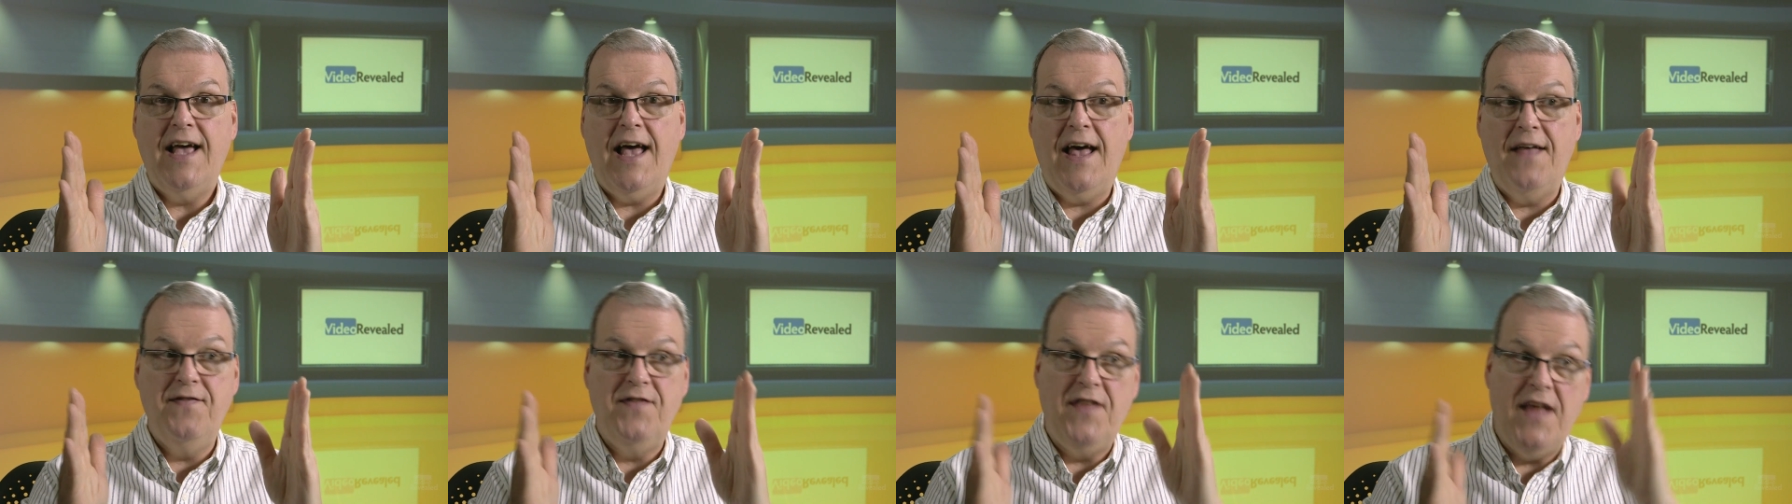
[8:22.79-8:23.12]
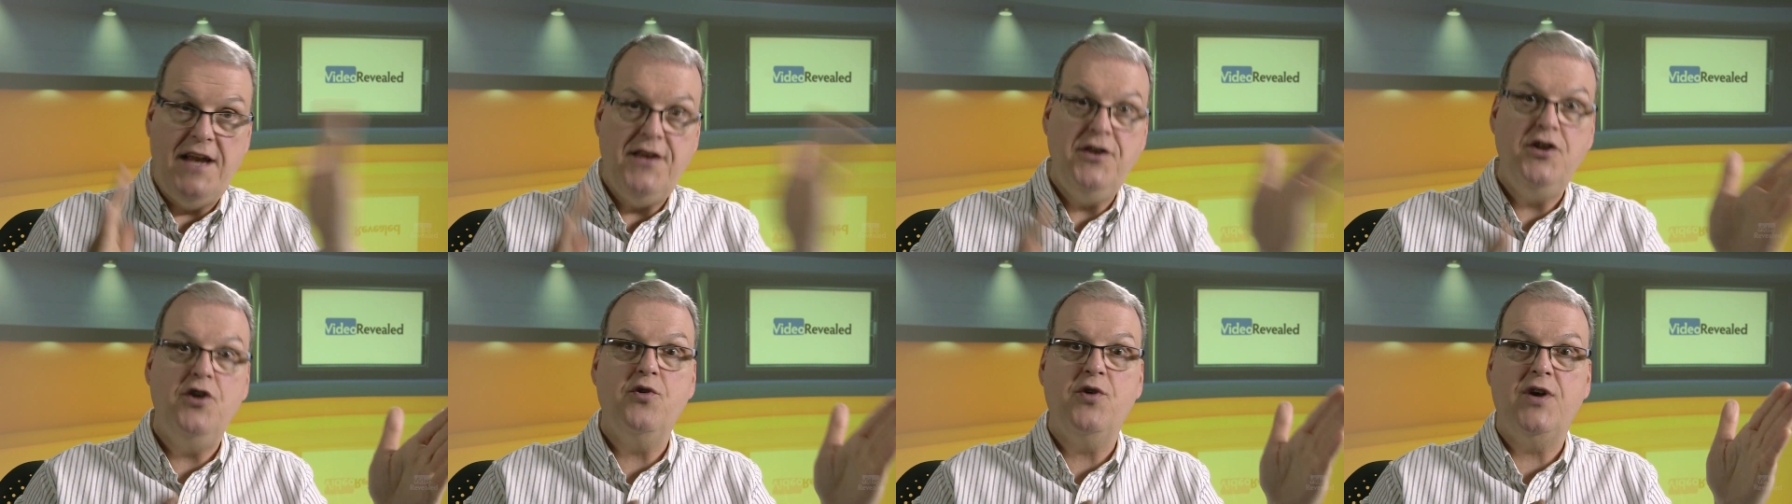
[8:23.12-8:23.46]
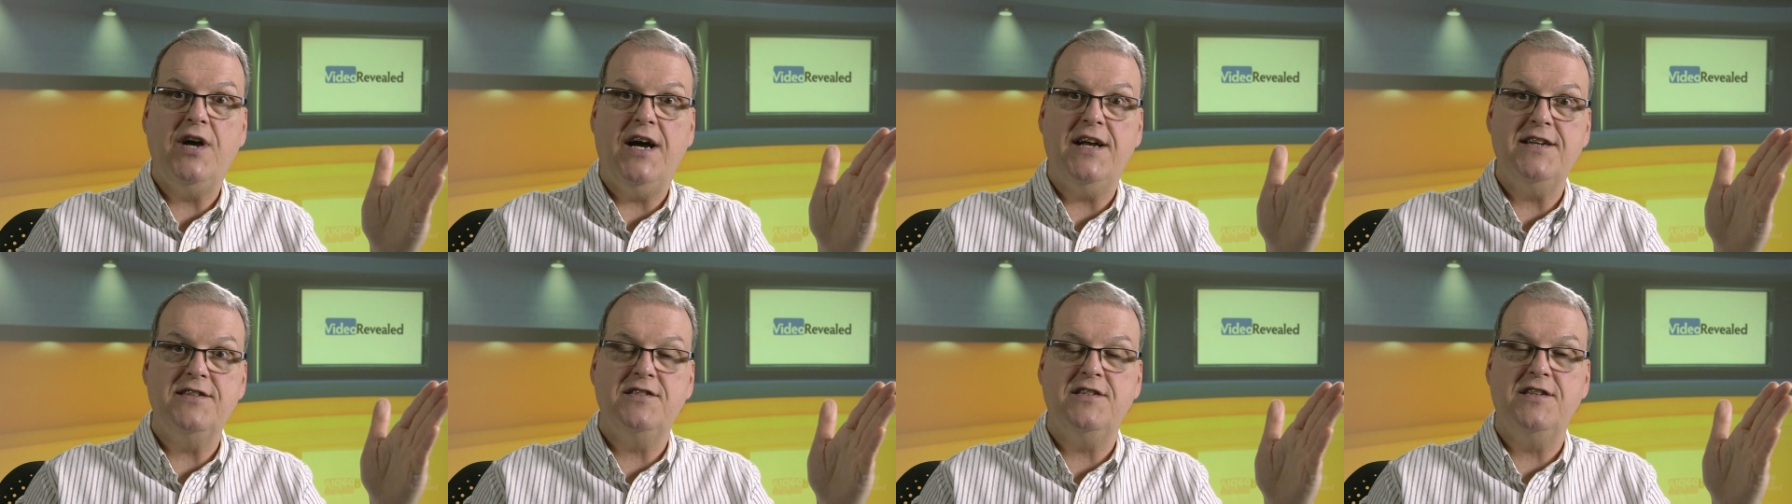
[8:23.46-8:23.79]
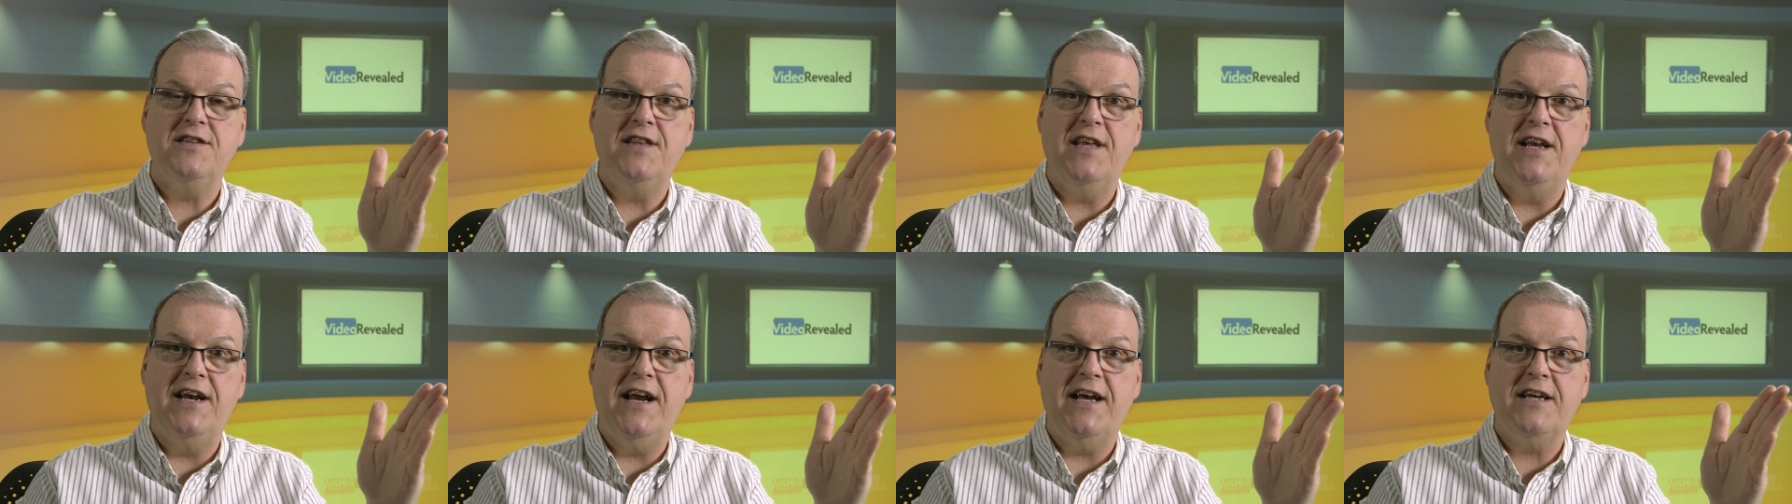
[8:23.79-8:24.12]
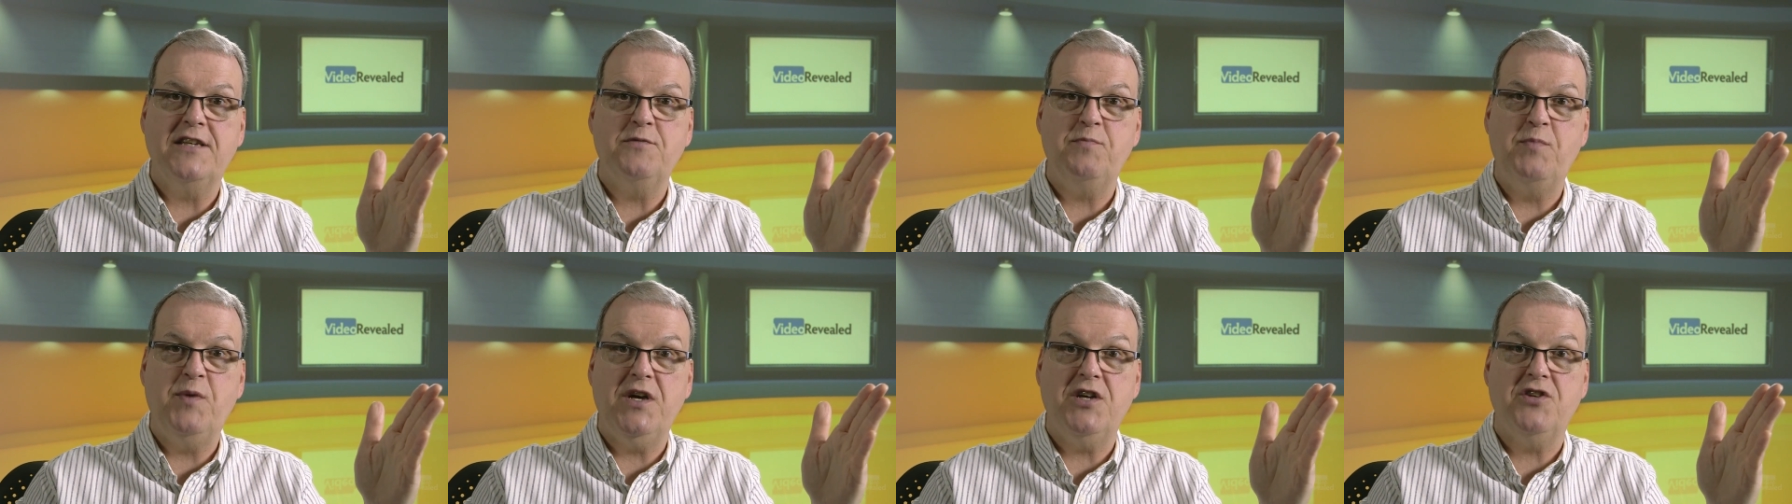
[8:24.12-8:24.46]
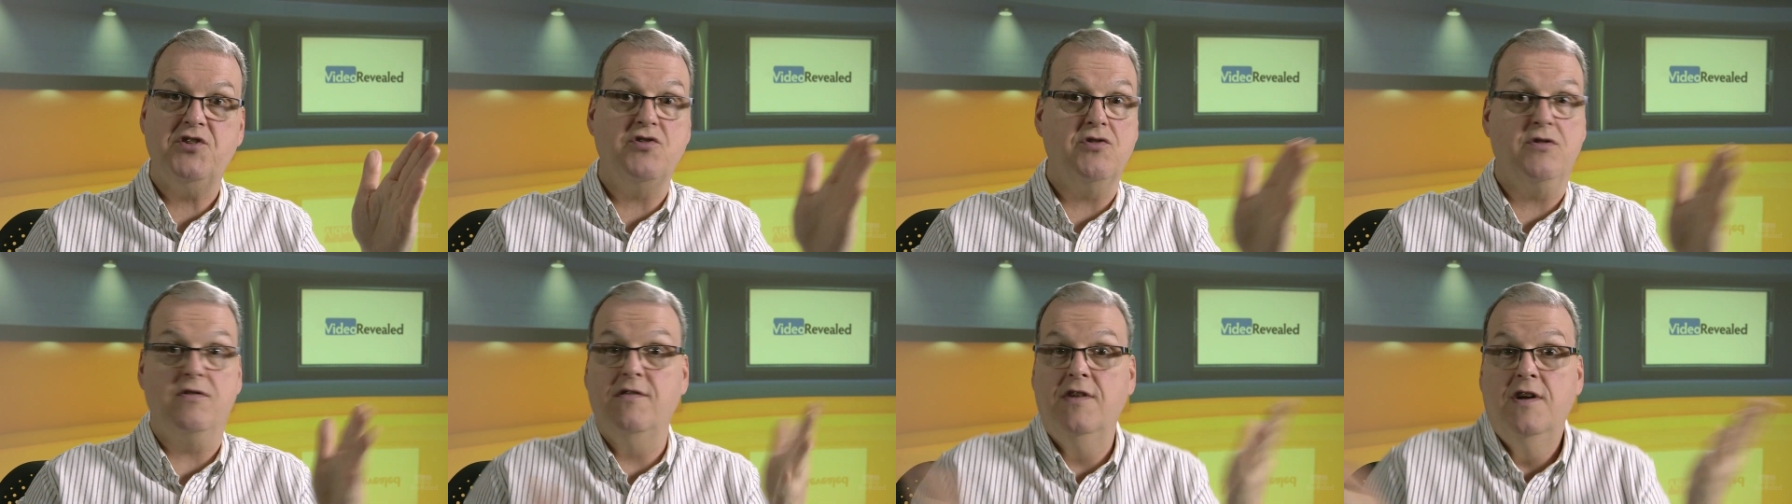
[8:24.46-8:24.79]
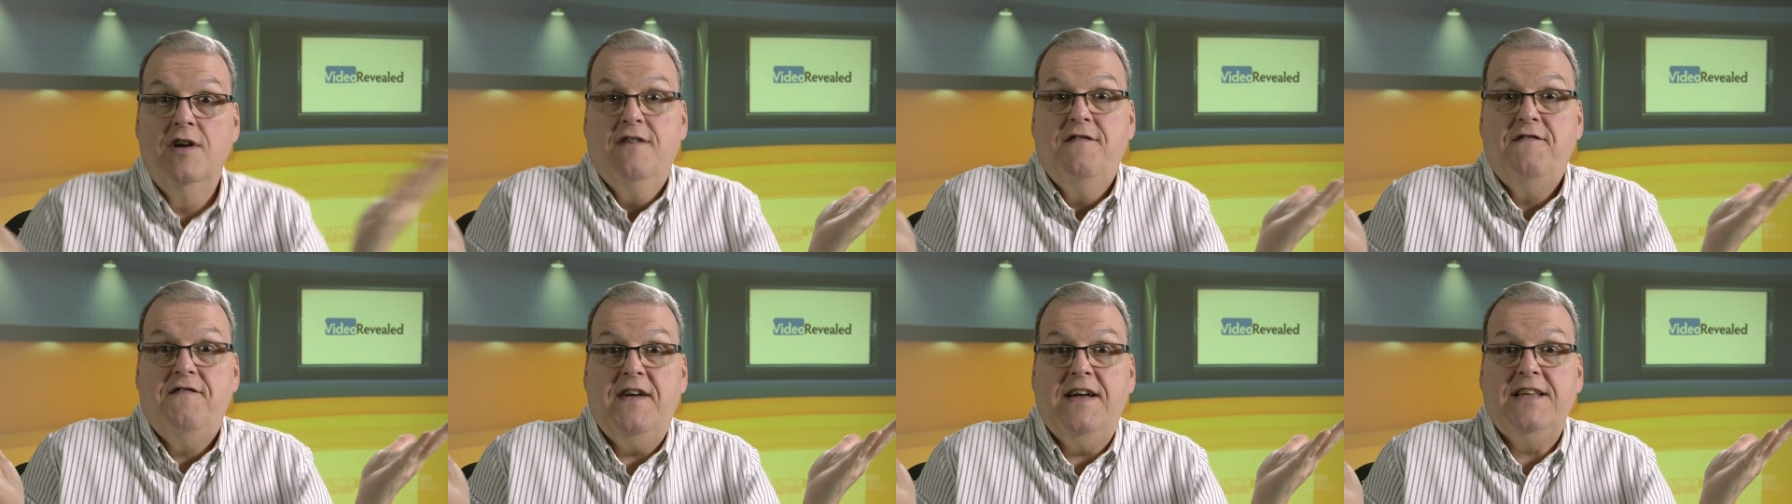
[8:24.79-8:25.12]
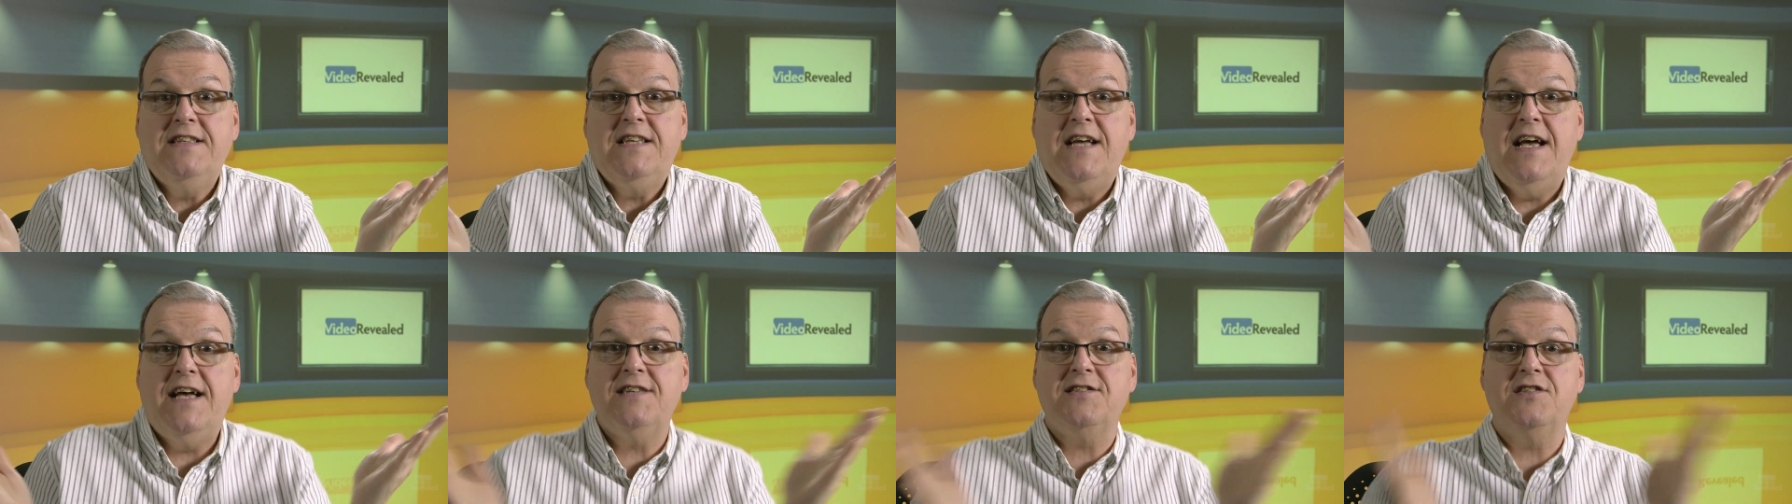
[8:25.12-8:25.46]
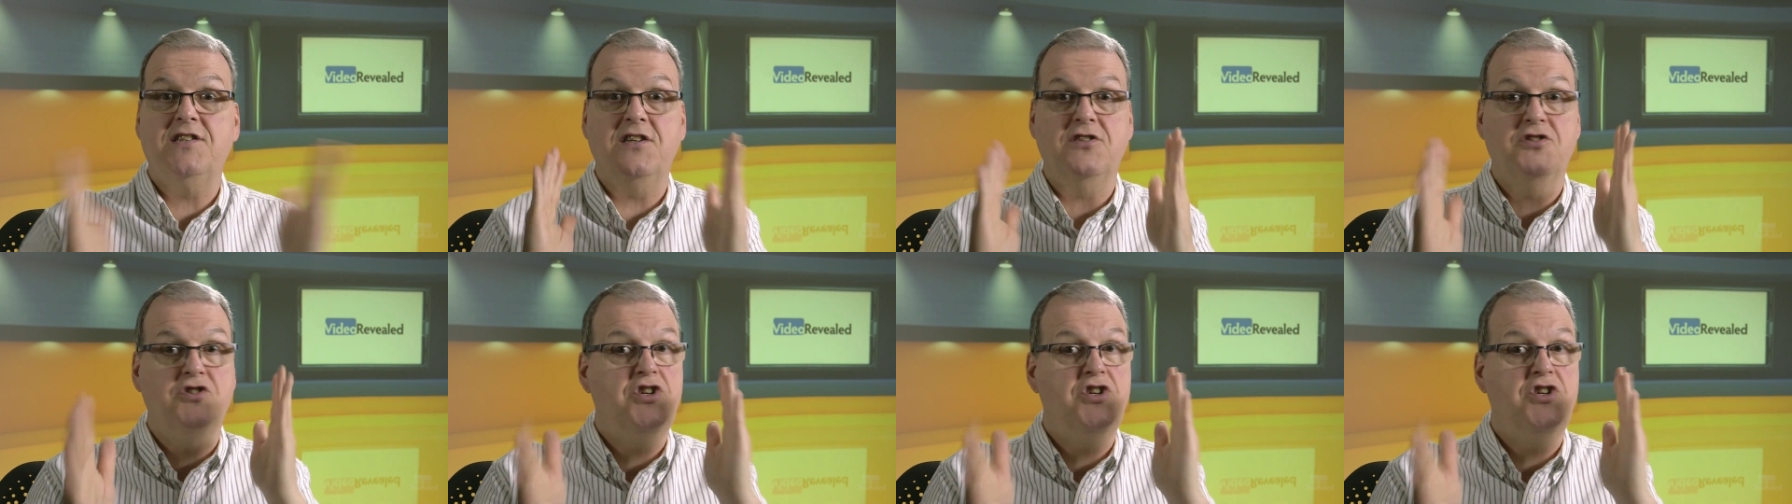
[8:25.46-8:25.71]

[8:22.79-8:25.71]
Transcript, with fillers: and then you cut to the next picture, fantastic.